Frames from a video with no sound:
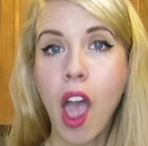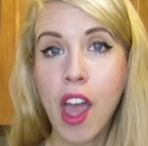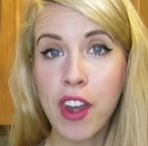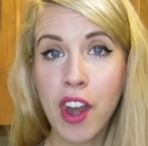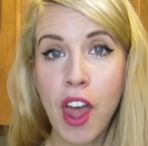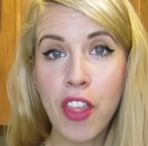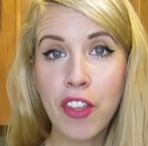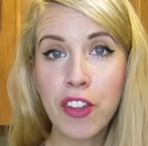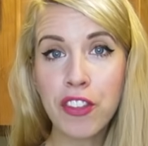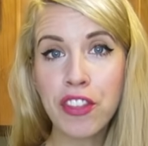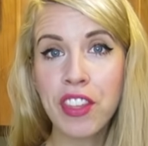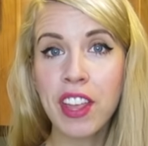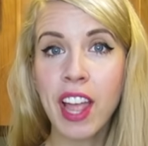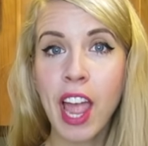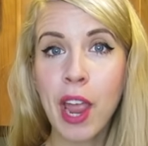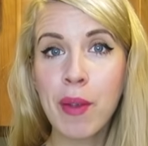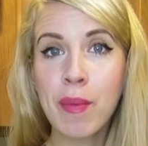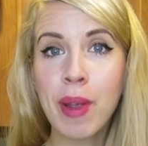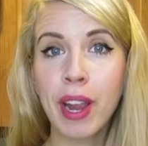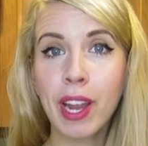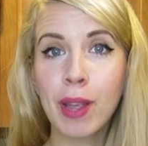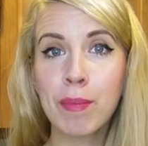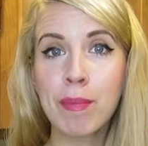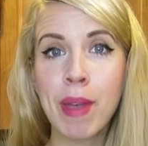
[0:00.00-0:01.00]
Another thing
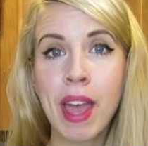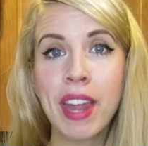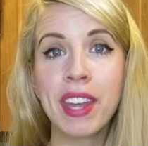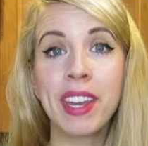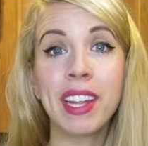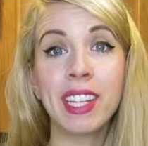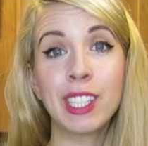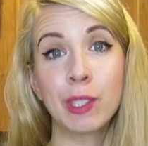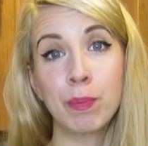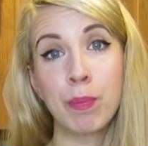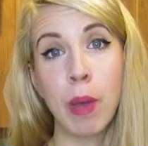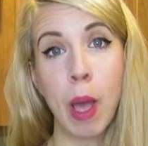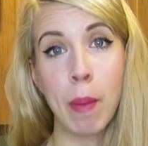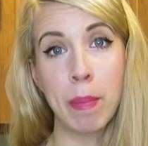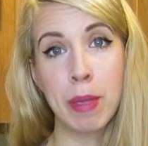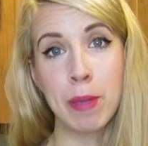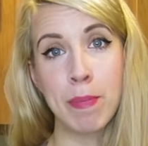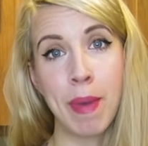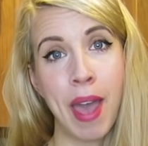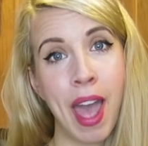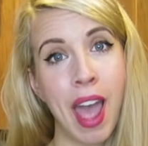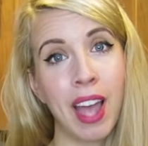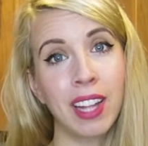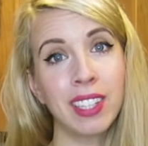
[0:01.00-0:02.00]
I recommend is
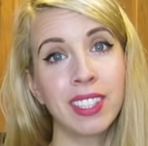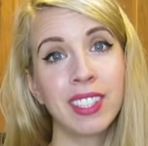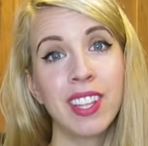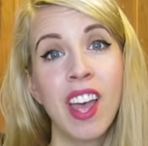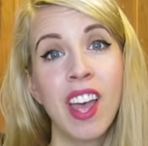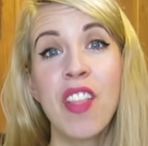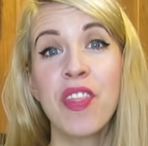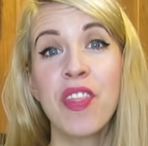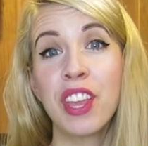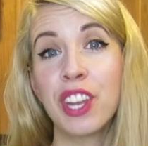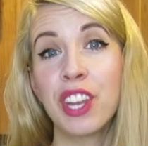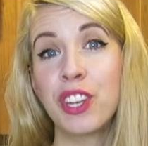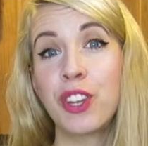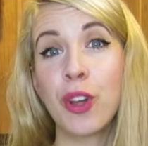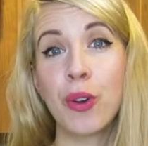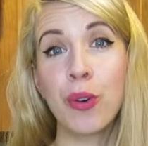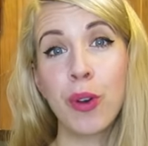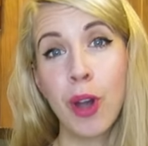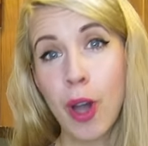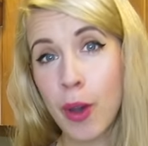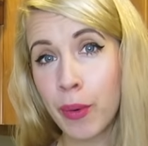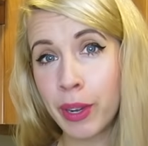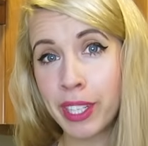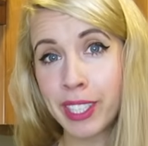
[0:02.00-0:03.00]
puppy pads. They
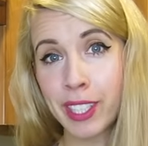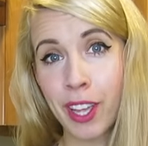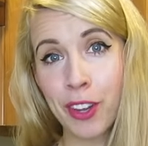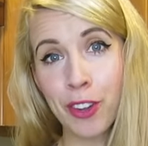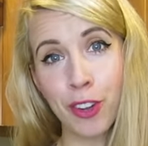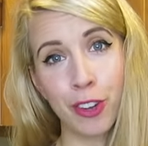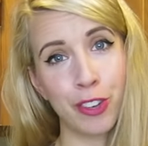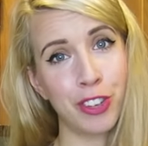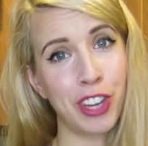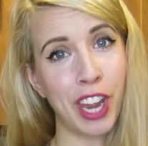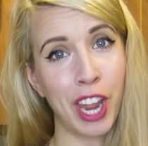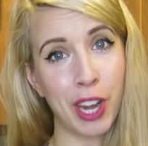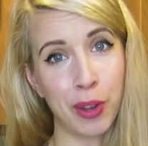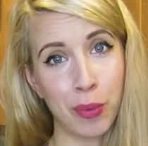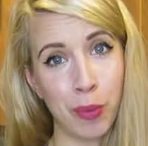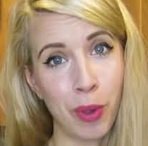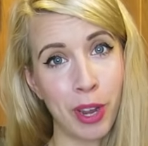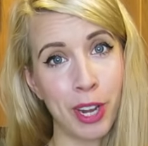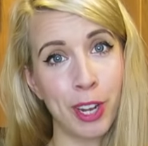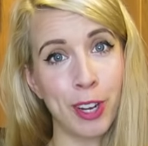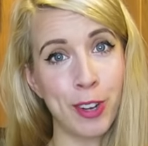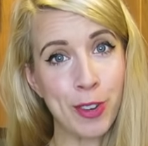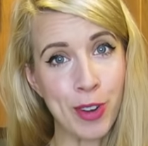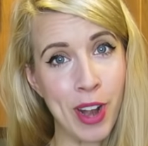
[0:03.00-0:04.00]
don't always understand
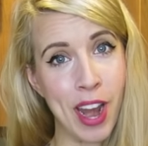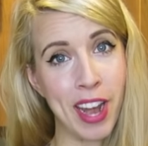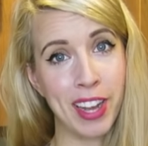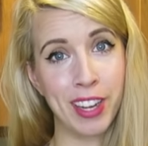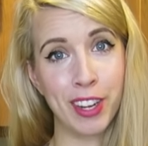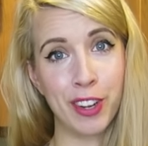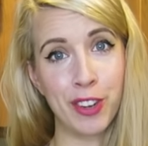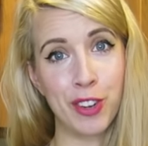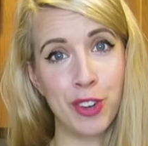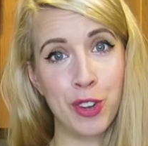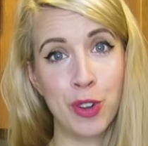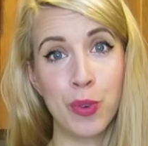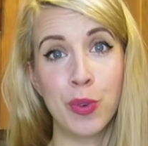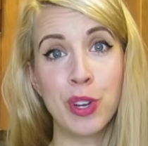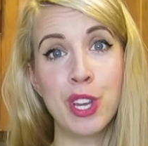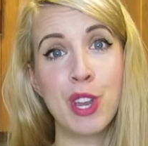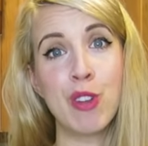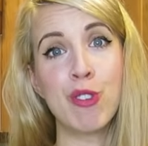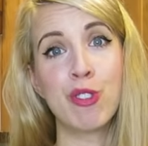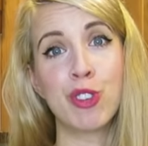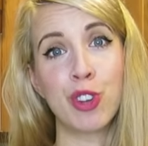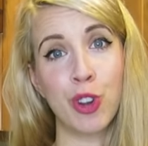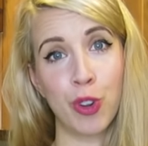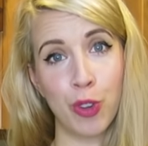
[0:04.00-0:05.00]
what you're trying to do when
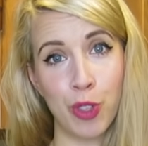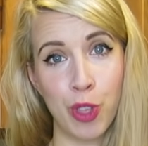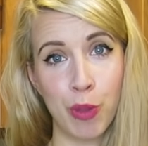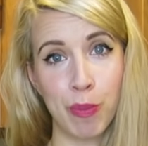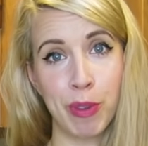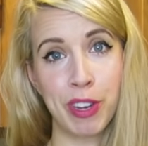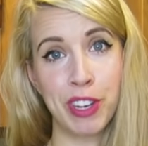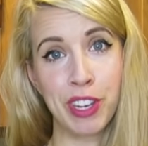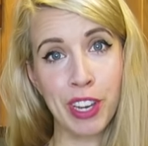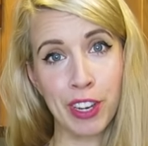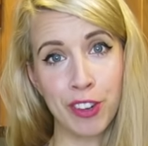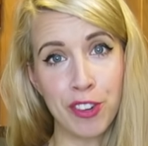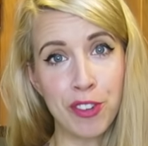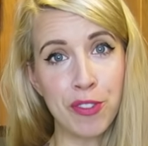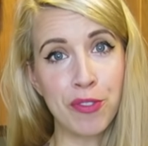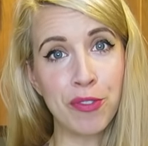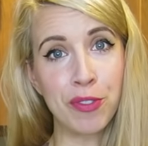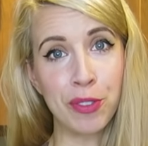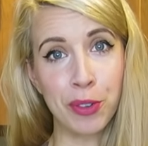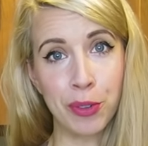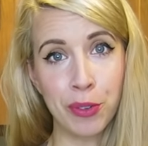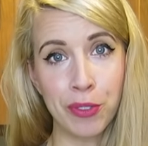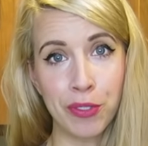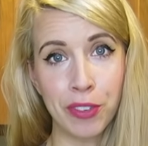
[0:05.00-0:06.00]
you show them a dish of
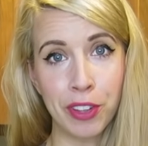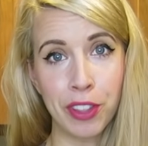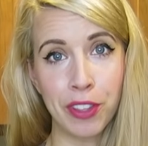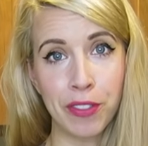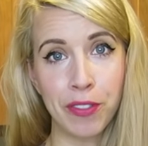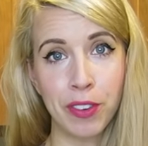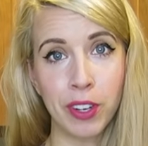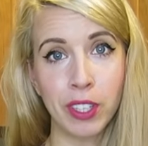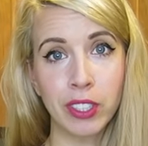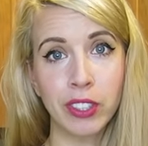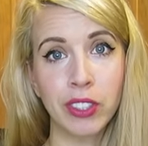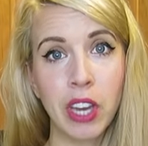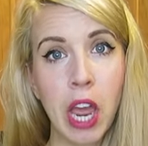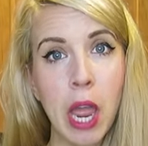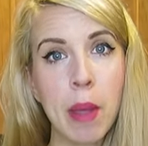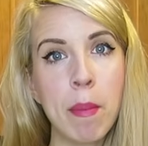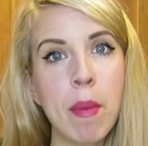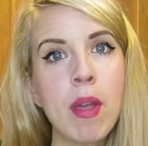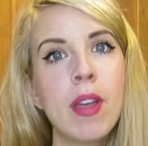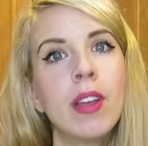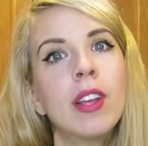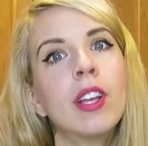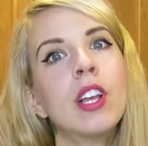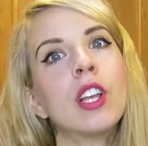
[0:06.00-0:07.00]
food for the first
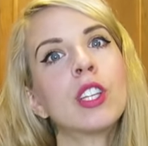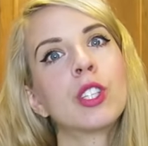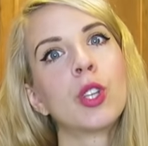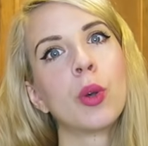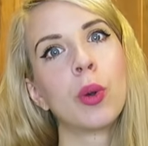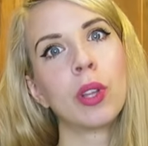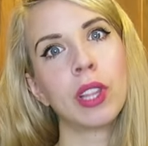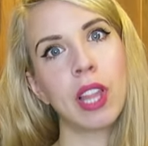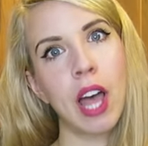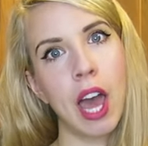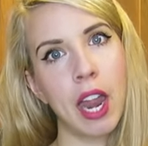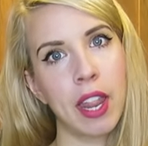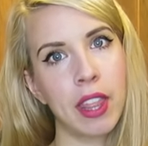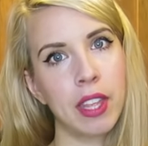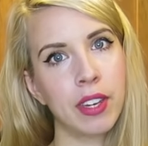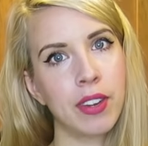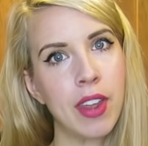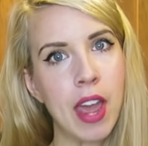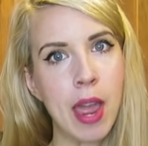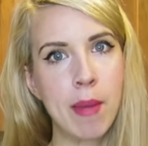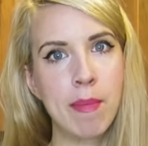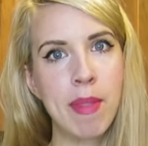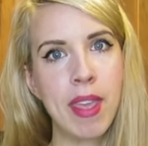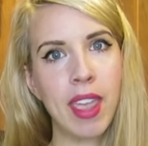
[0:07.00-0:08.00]
time, so a lot of the
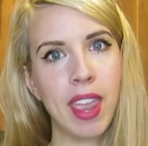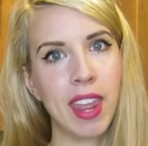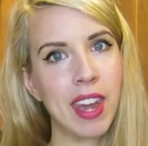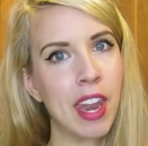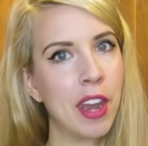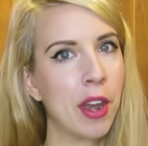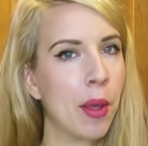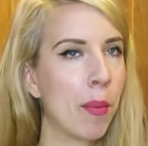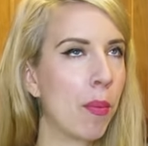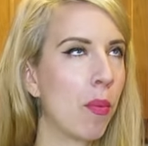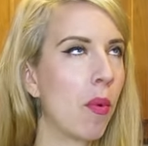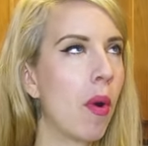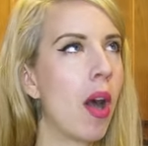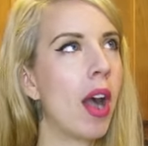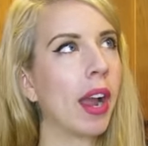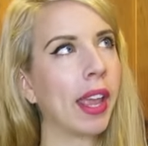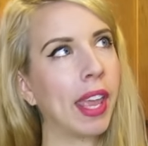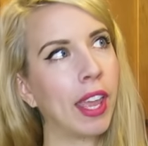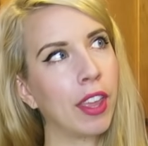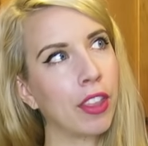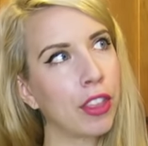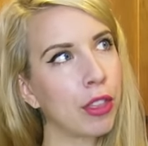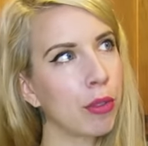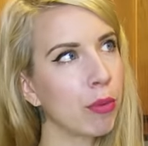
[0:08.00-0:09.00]
time they can end up
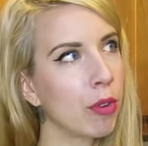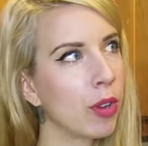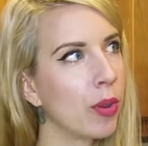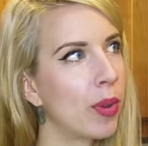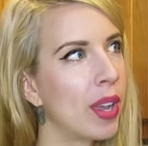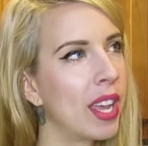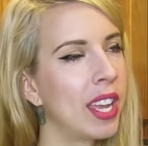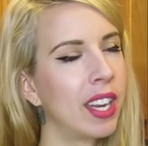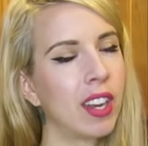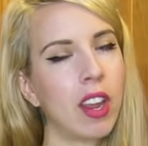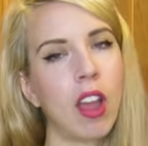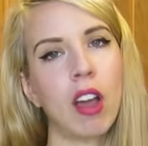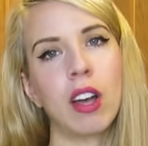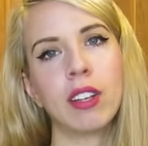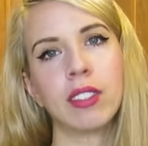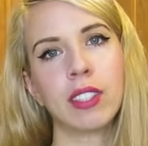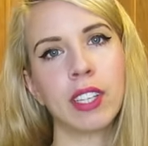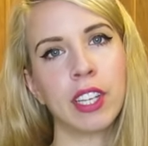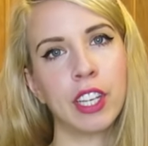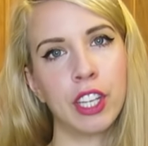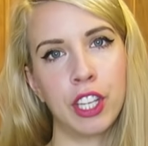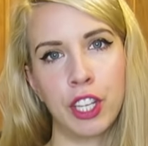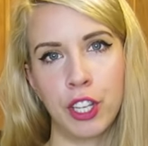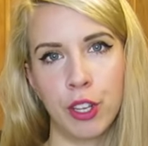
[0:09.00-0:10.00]
walking through it,
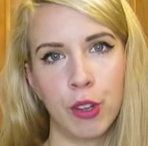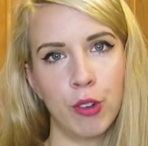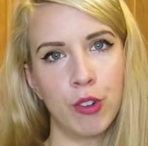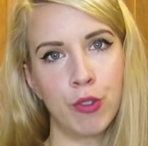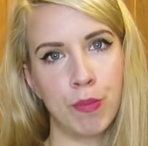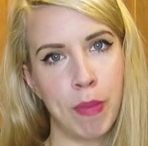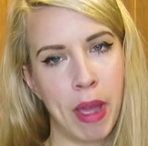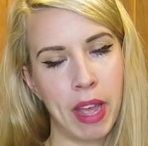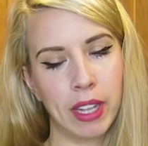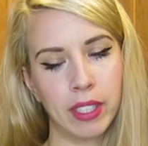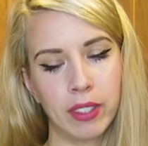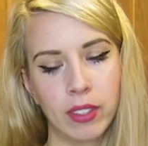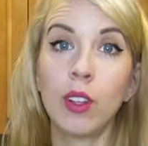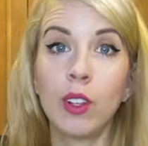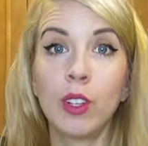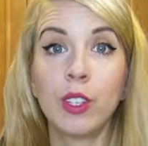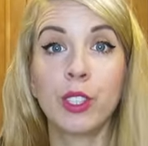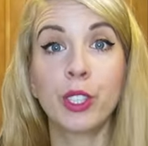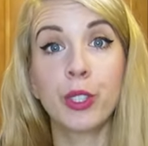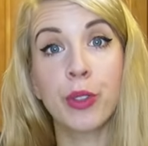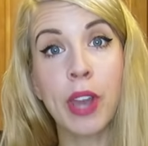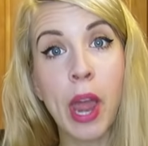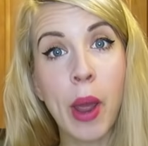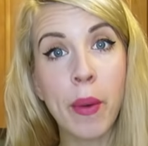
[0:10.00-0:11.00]
causing a huge mess.
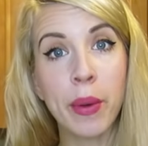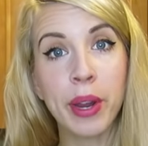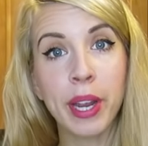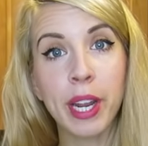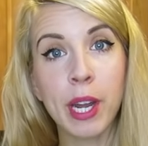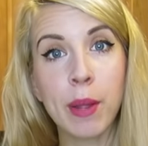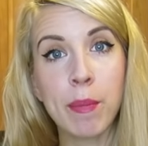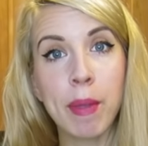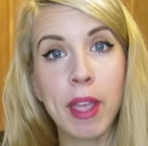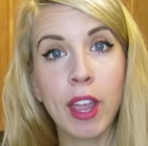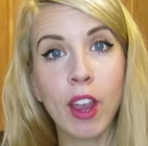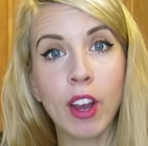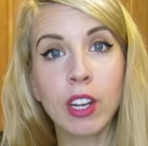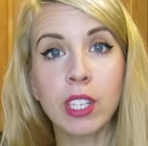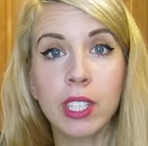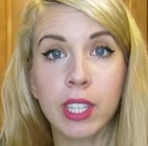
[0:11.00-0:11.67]
So now we're gonna make our